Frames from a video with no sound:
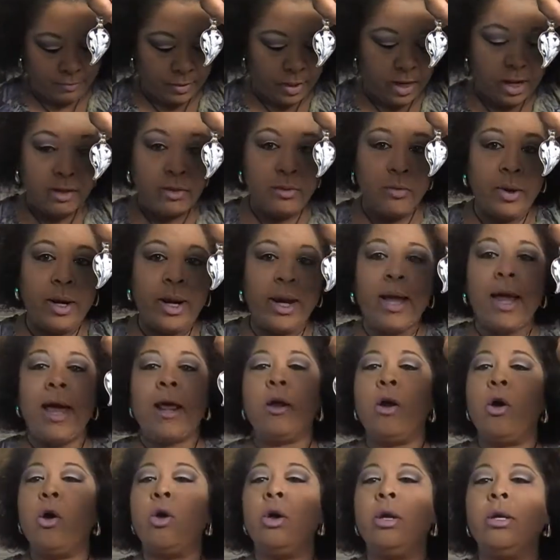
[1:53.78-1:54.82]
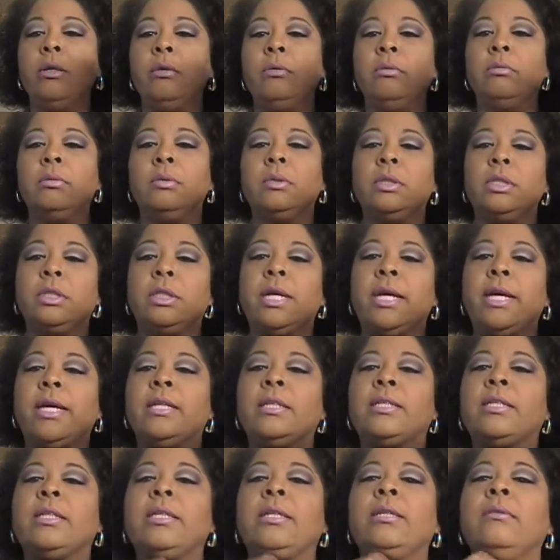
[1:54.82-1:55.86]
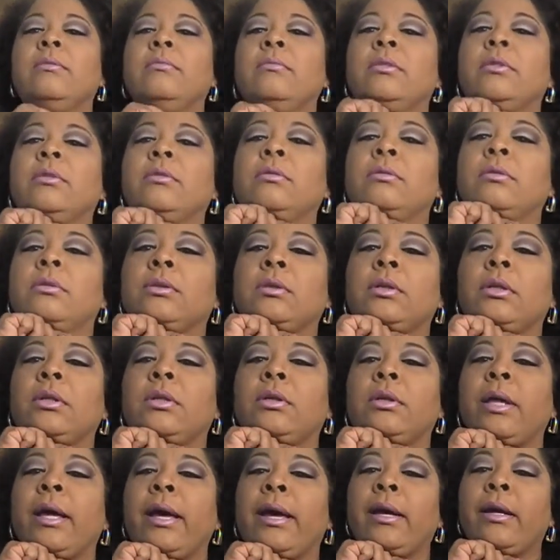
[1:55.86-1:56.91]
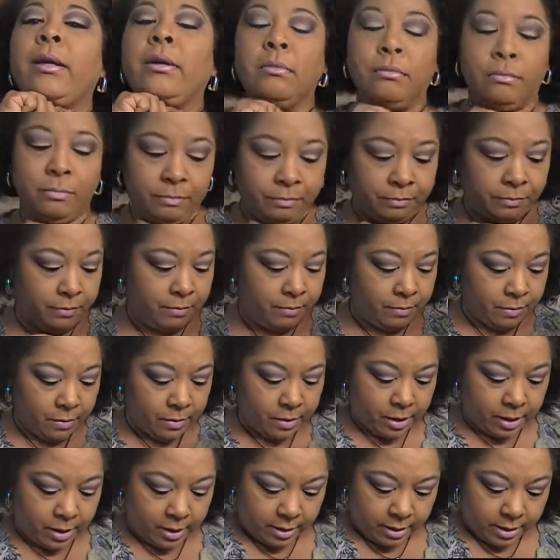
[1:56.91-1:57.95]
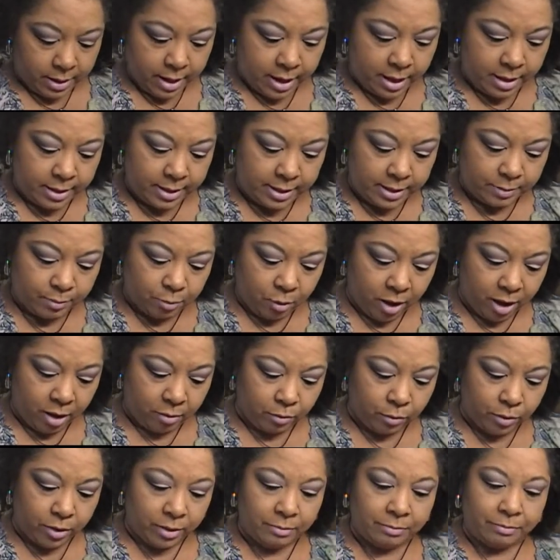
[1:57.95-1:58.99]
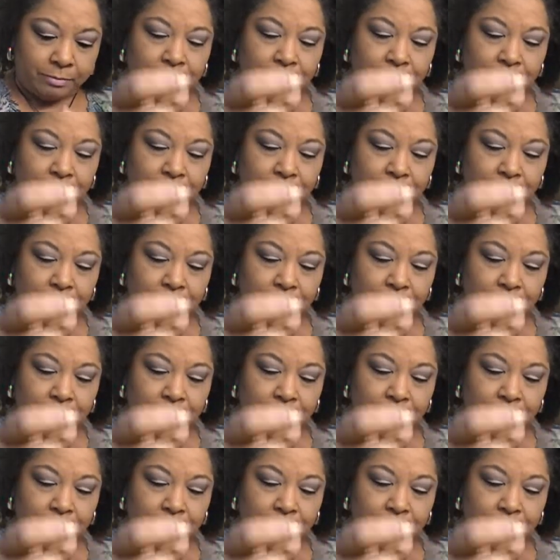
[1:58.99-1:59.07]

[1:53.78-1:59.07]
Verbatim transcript: And the one I got on, which you can't see, unless mm, I do that. And this brown one.